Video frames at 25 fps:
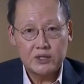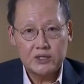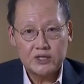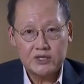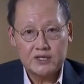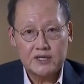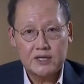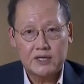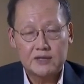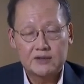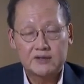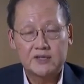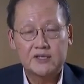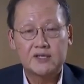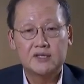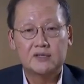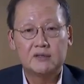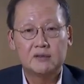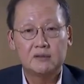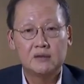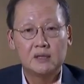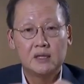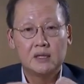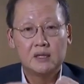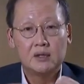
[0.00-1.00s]
Wages
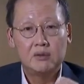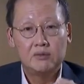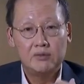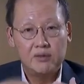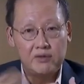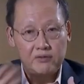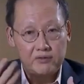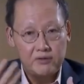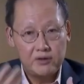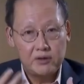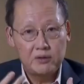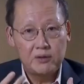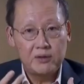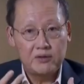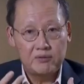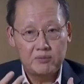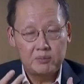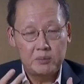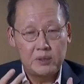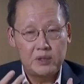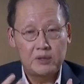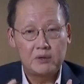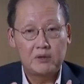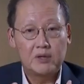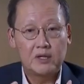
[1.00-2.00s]
Council, review
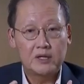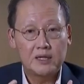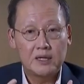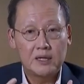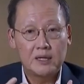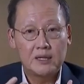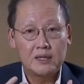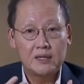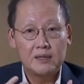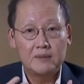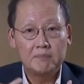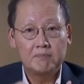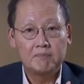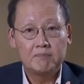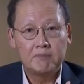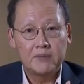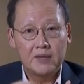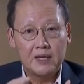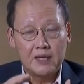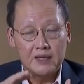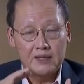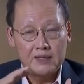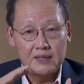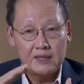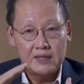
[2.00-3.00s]
it periodically
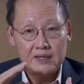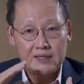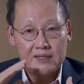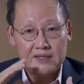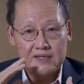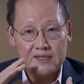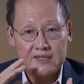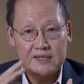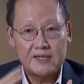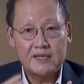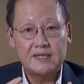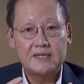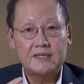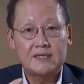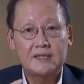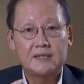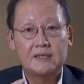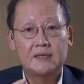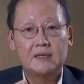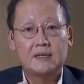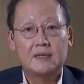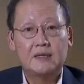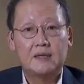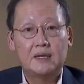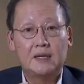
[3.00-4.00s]
and, and set
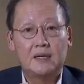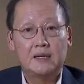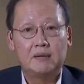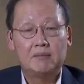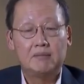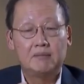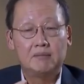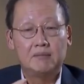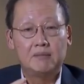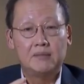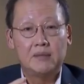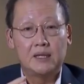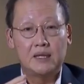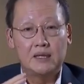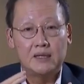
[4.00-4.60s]
it um,